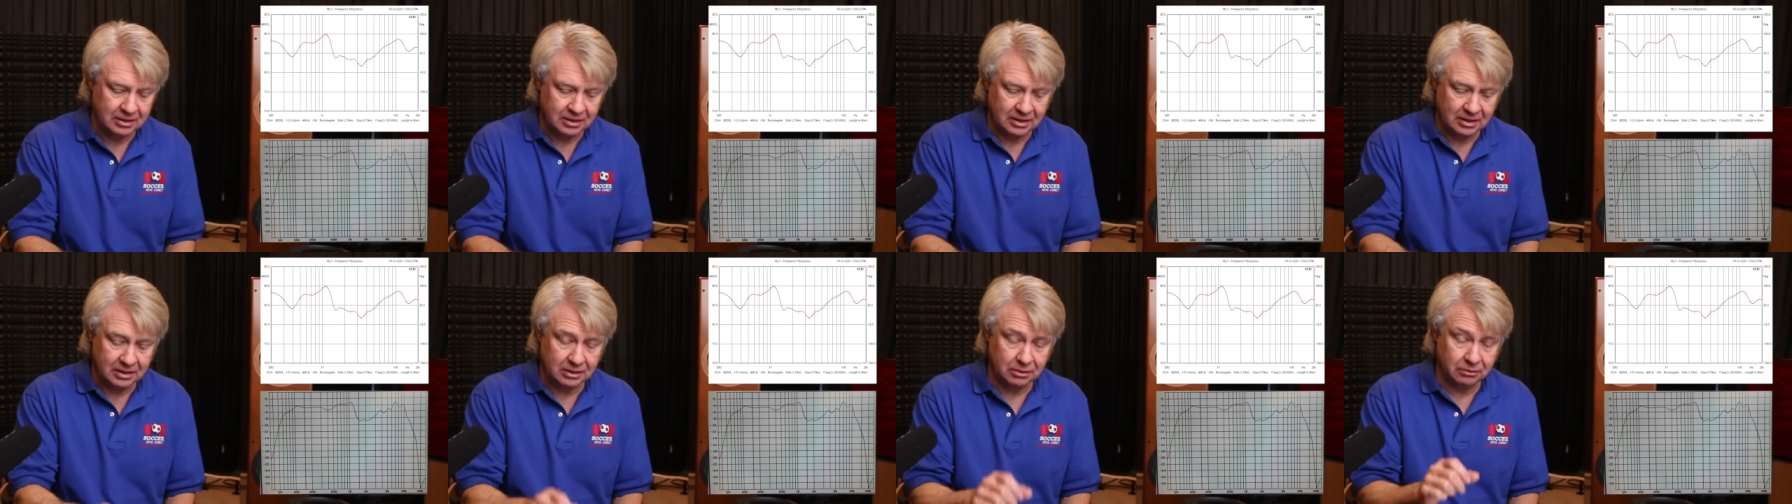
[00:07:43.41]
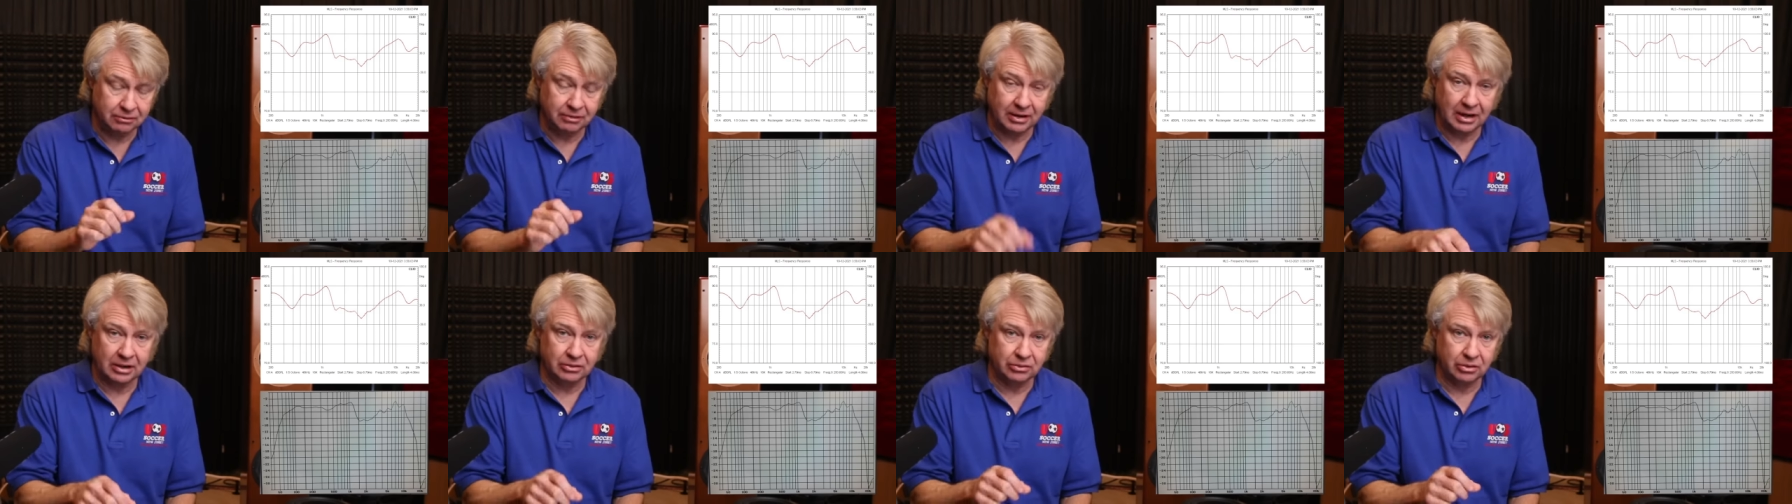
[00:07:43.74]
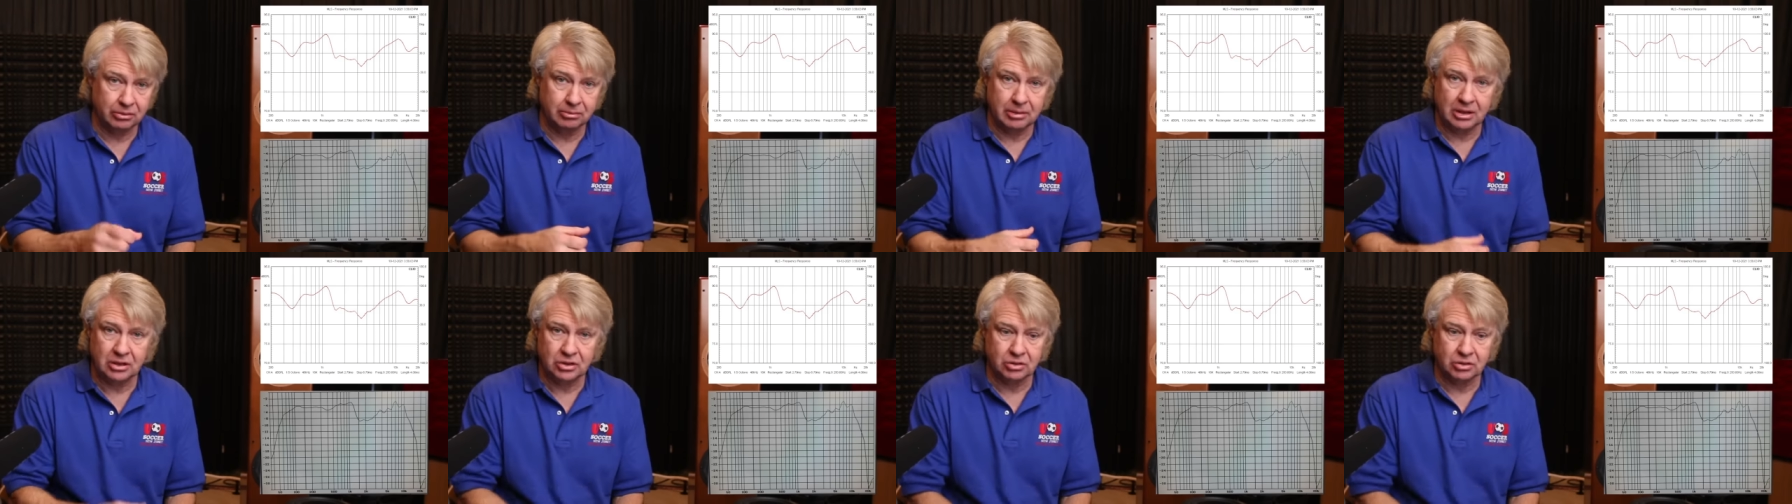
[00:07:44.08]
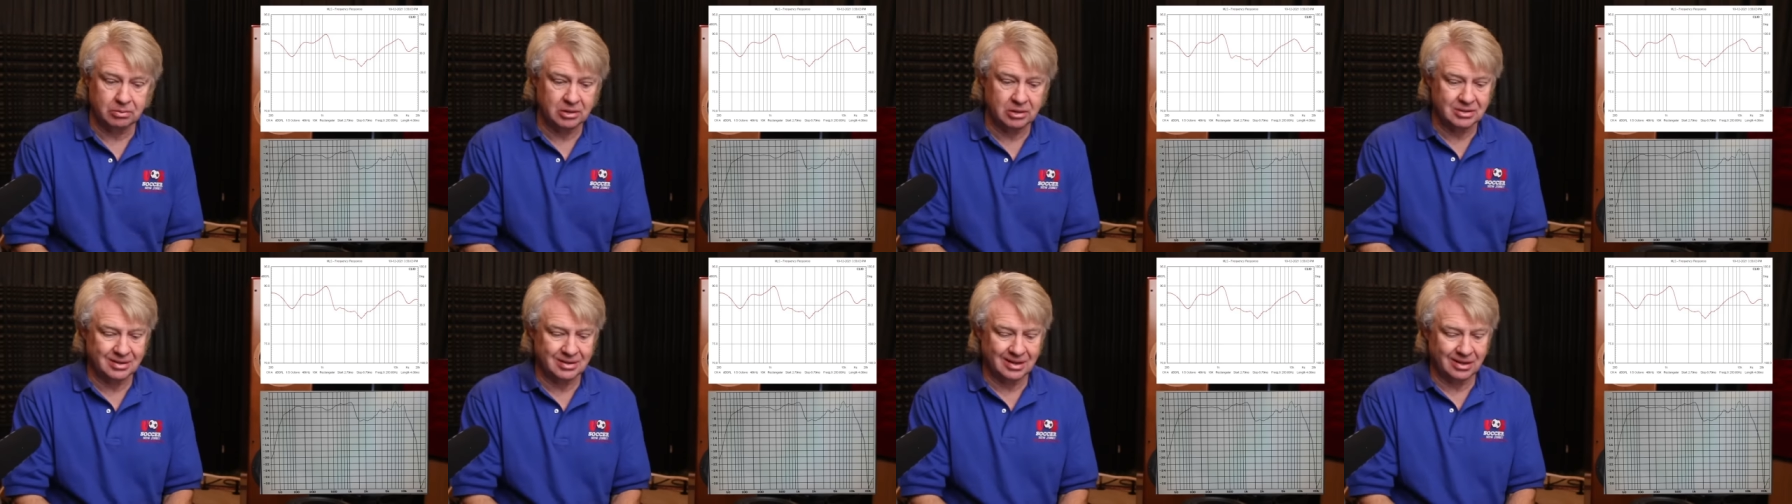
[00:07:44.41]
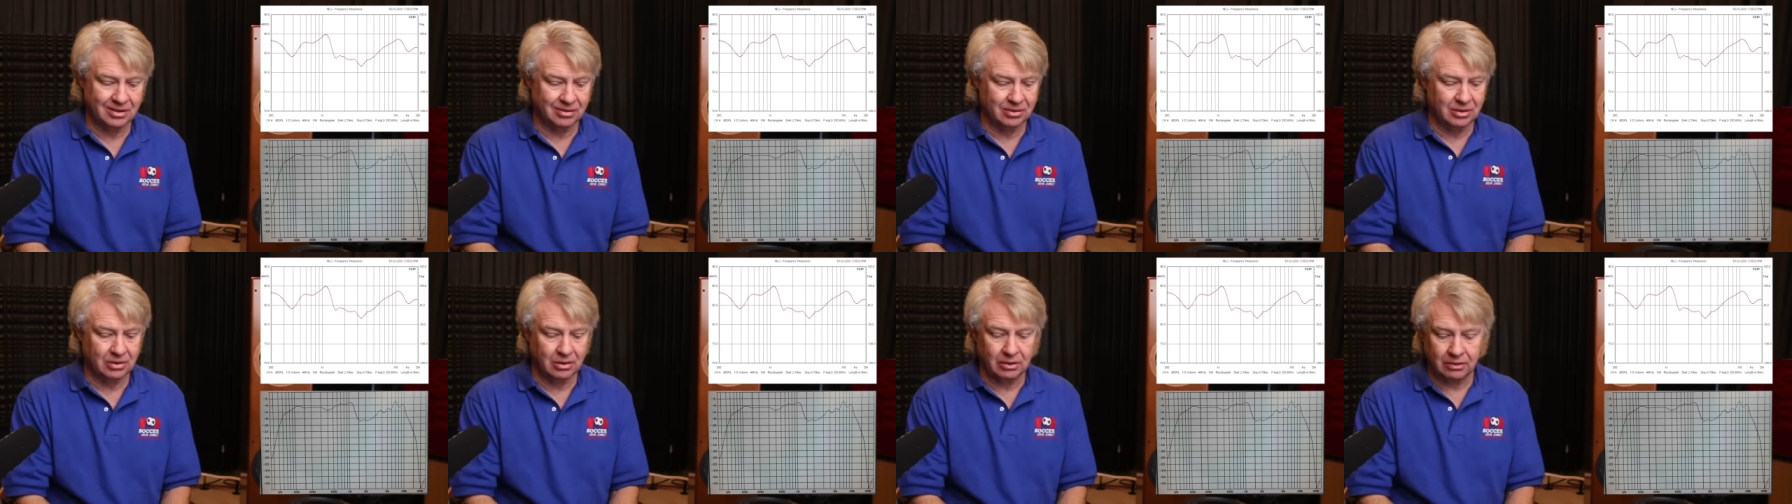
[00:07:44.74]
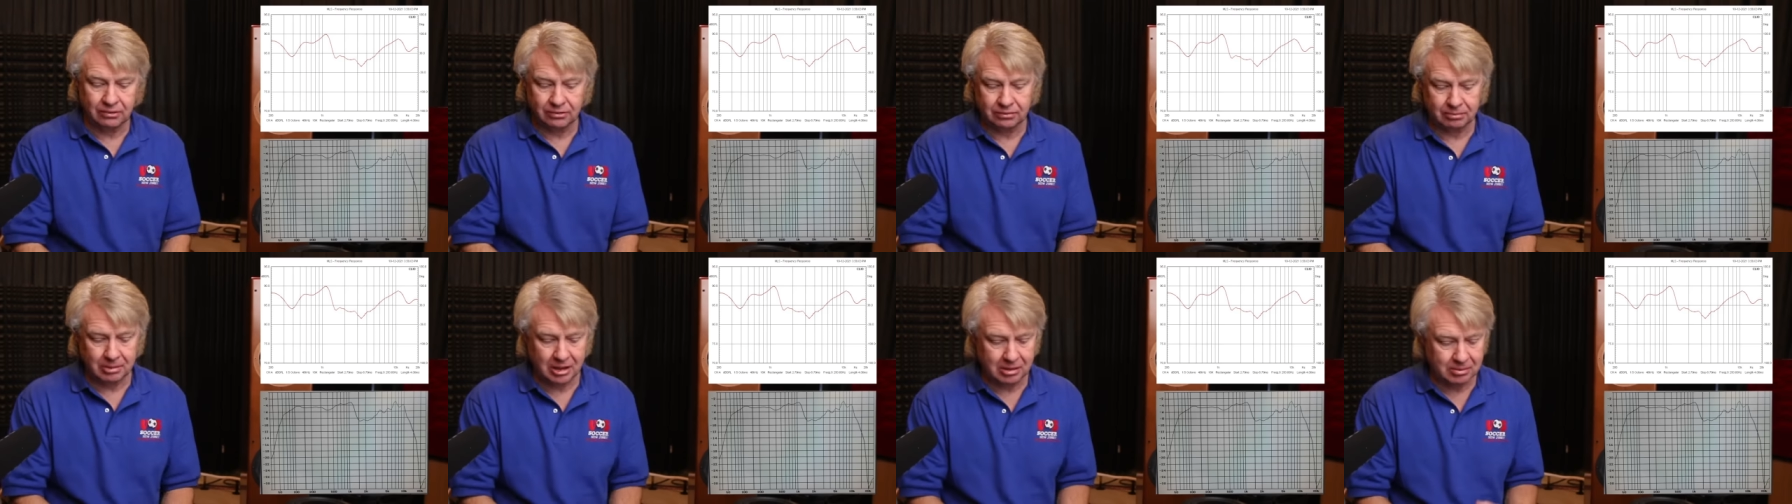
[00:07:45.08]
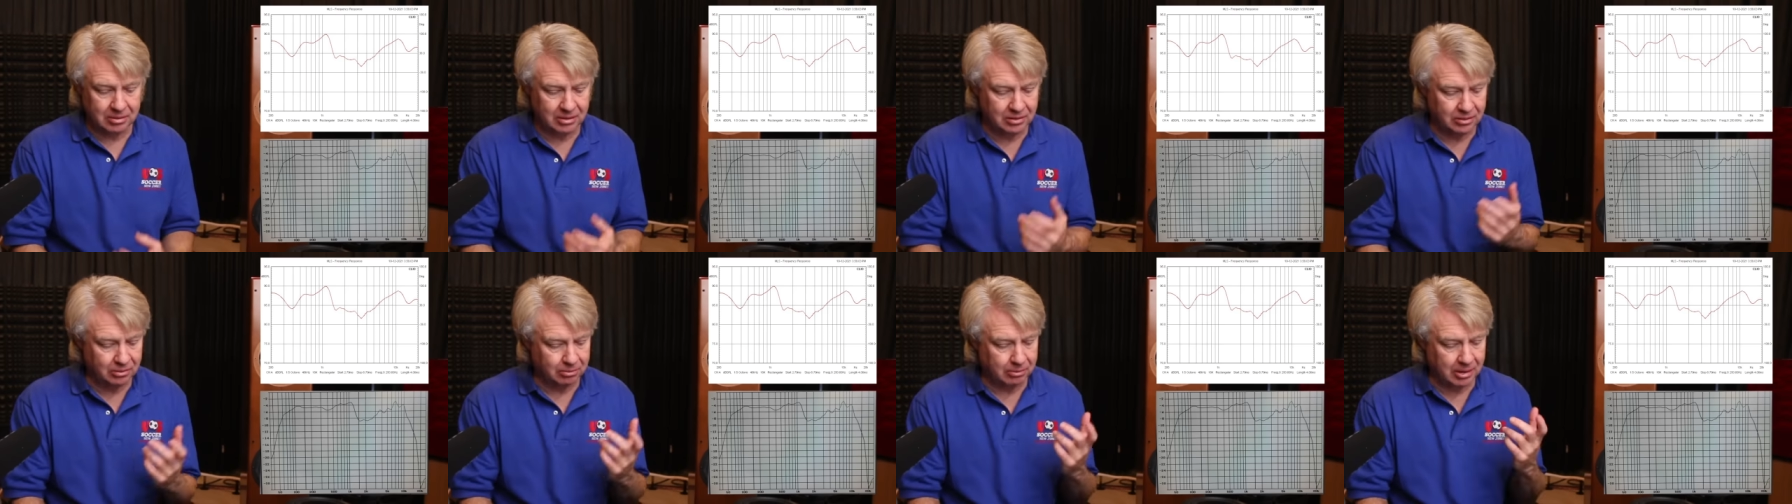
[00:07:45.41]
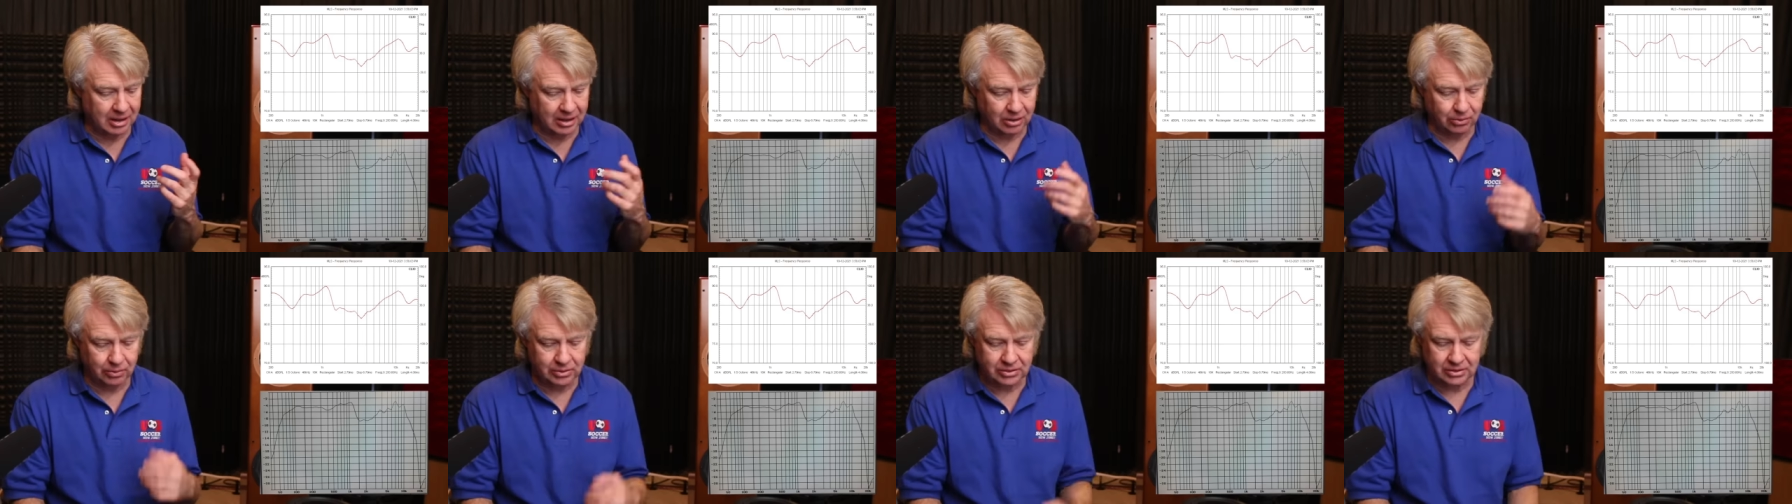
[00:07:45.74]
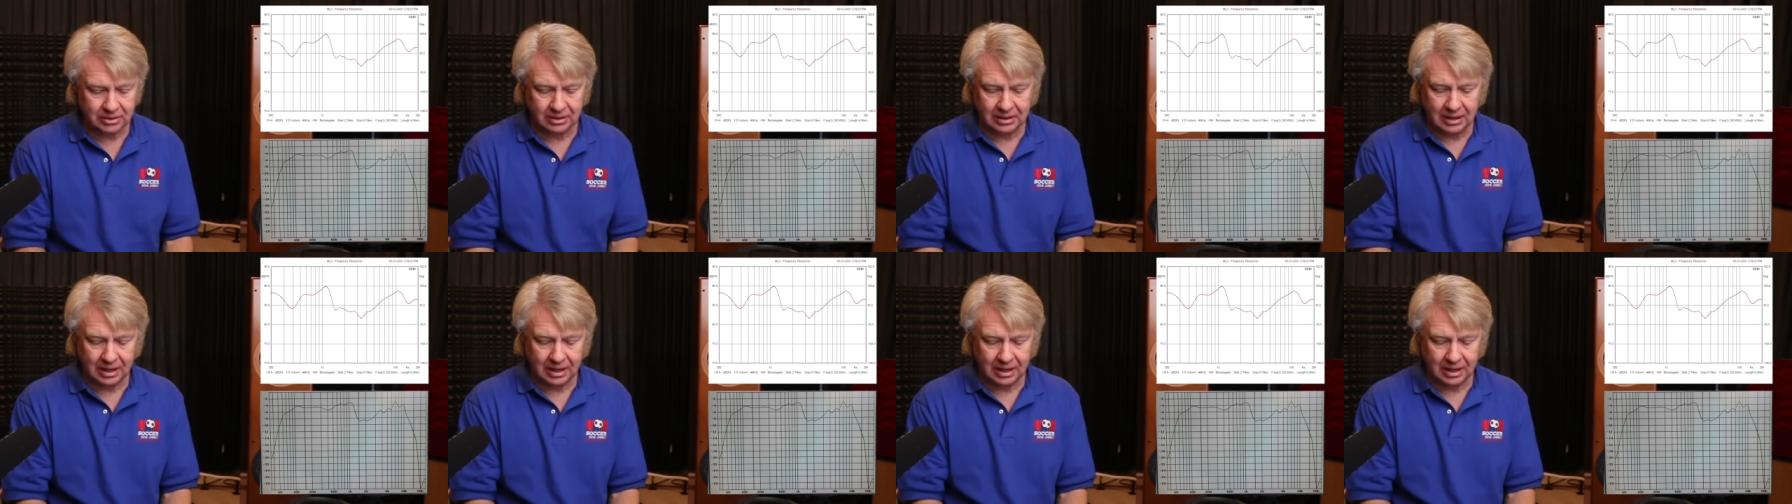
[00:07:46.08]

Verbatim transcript: in the factory measurements i don't know if maybe their mic wasn't